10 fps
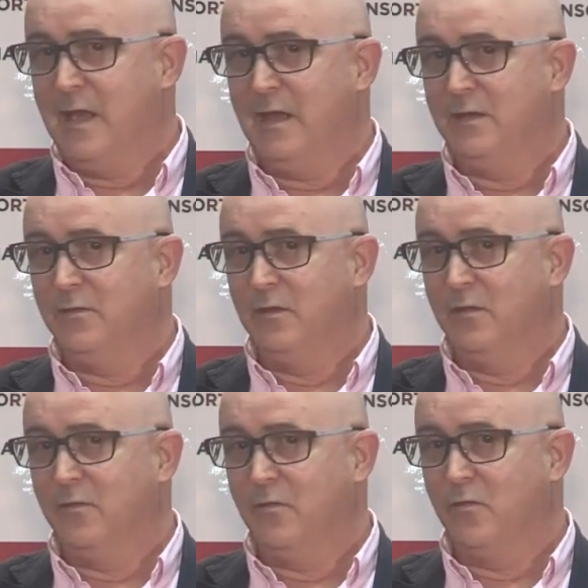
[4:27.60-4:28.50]
And
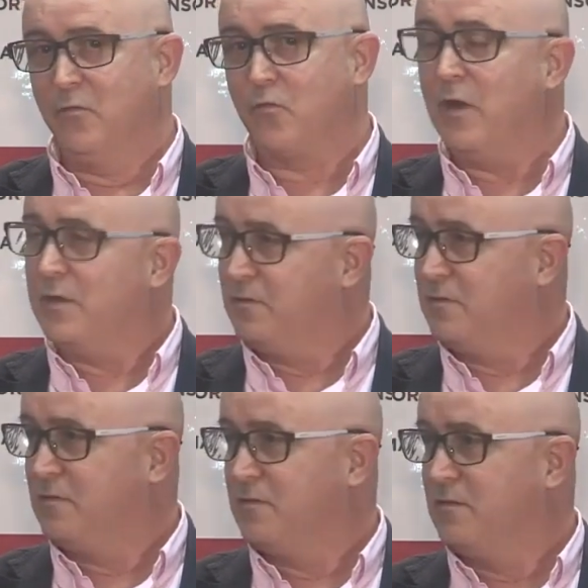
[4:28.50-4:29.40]

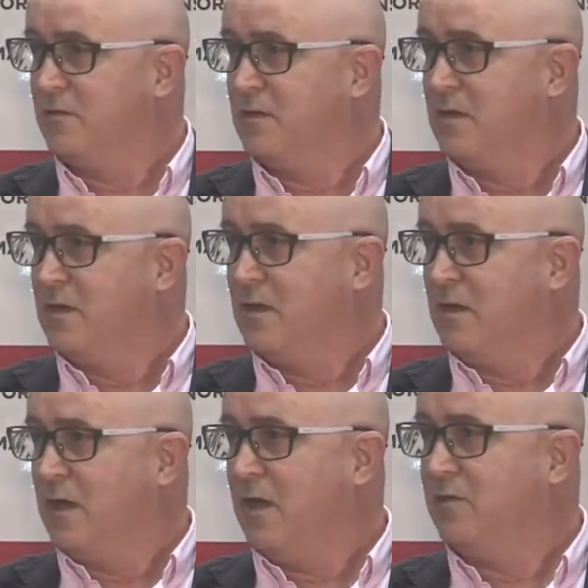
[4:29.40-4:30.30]
France
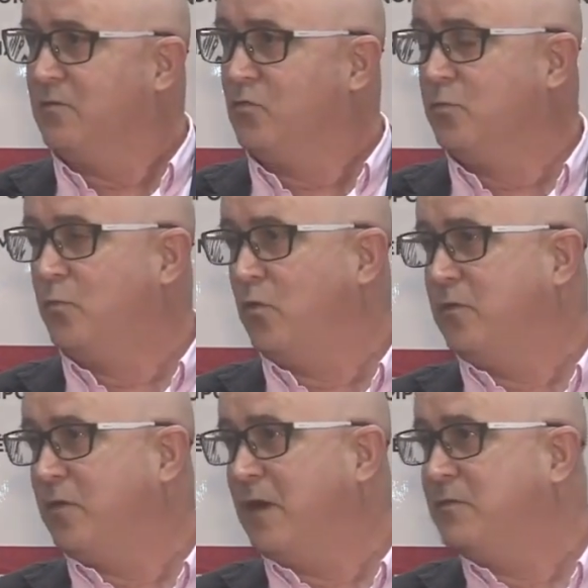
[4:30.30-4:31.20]
has
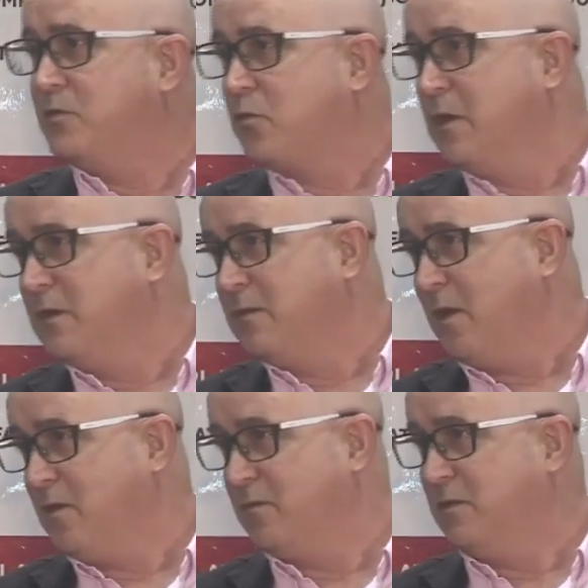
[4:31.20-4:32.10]
$2.5 trillion in
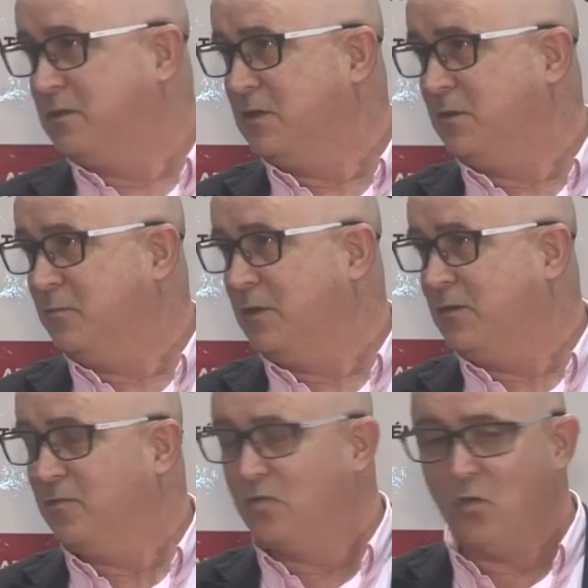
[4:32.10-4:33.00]
GDP.
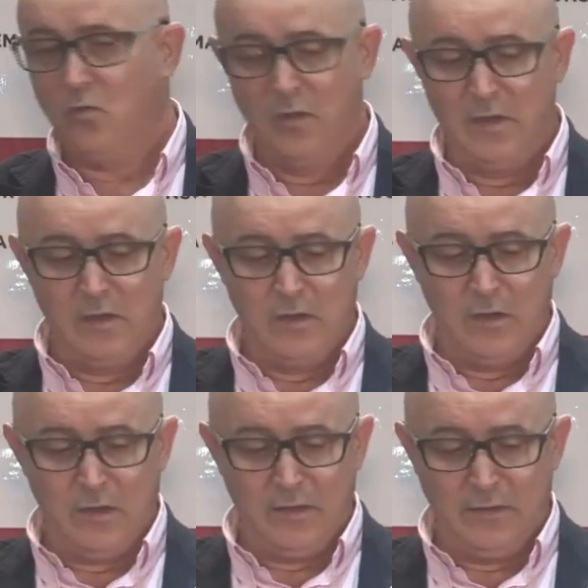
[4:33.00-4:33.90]
So
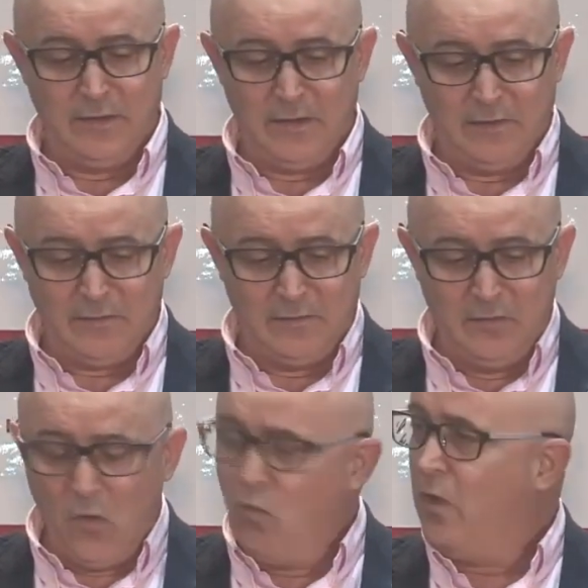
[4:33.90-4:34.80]
there is
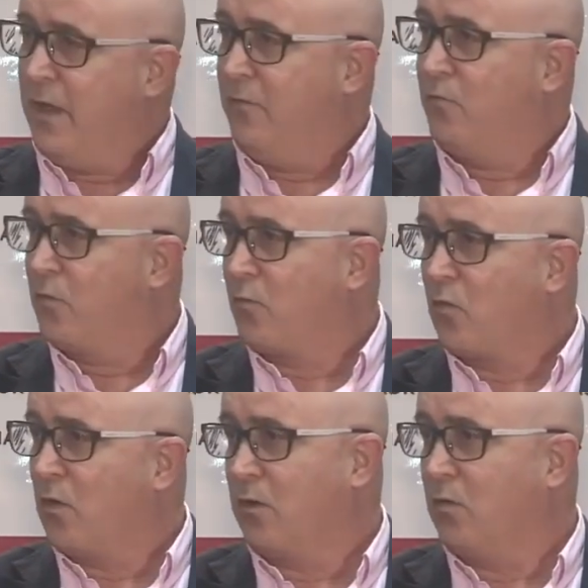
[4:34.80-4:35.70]
no way for
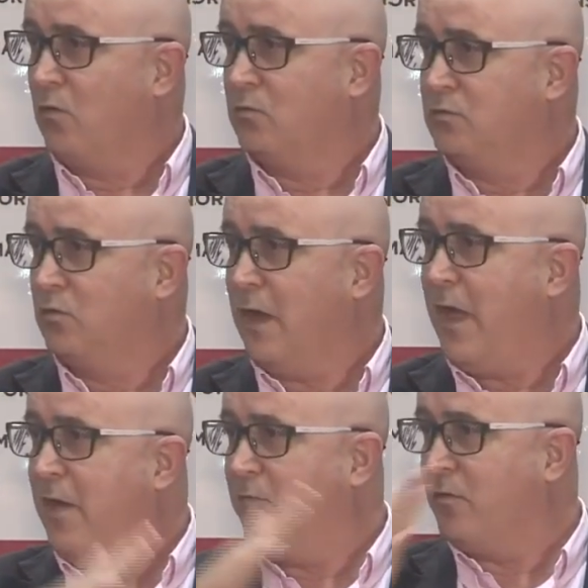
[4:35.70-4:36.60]
Morocco to
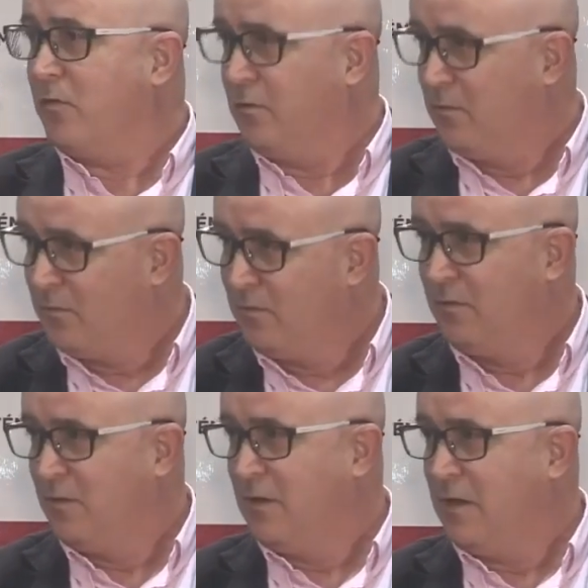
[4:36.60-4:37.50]
ever
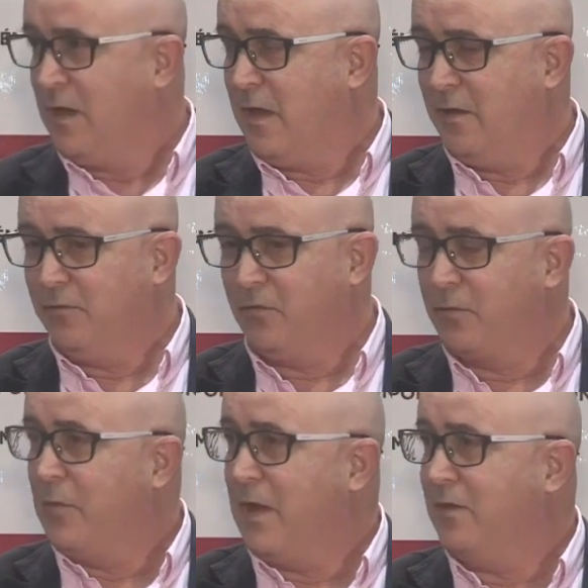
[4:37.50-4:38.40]

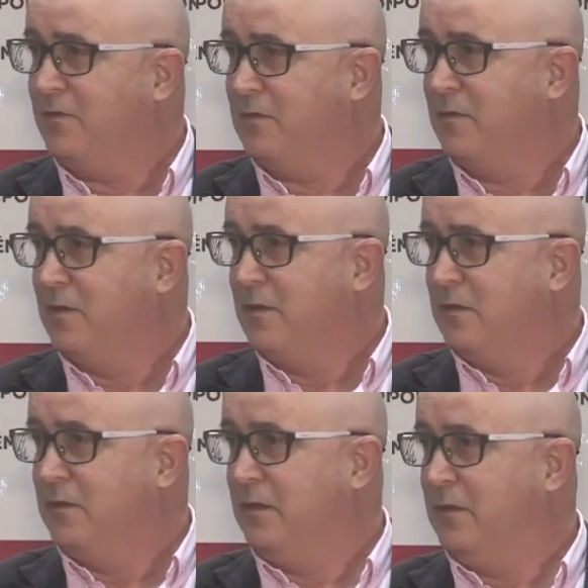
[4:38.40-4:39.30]
surpass
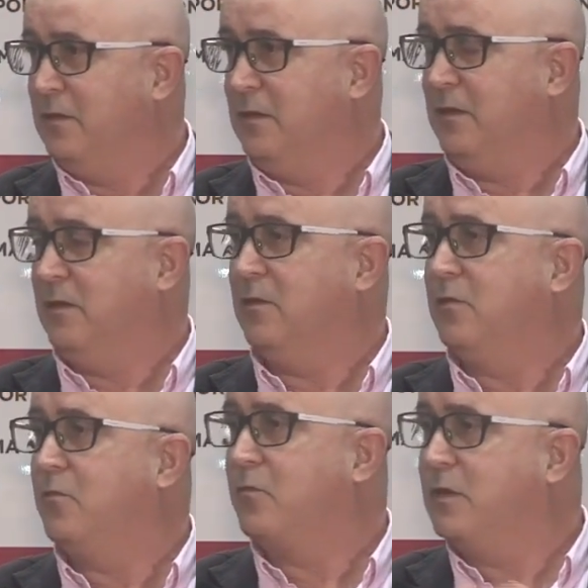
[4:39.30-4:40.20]

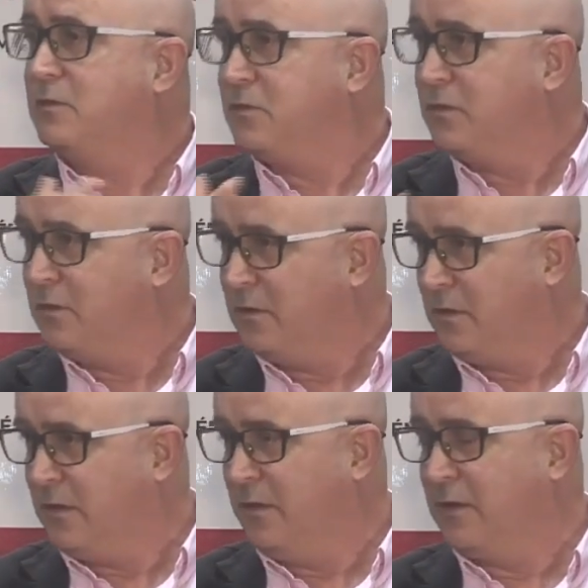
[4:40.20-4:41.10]
the French
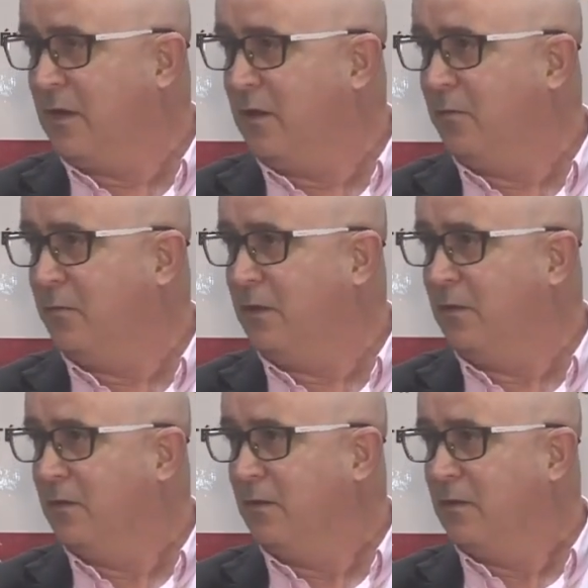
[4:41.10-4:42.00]
economy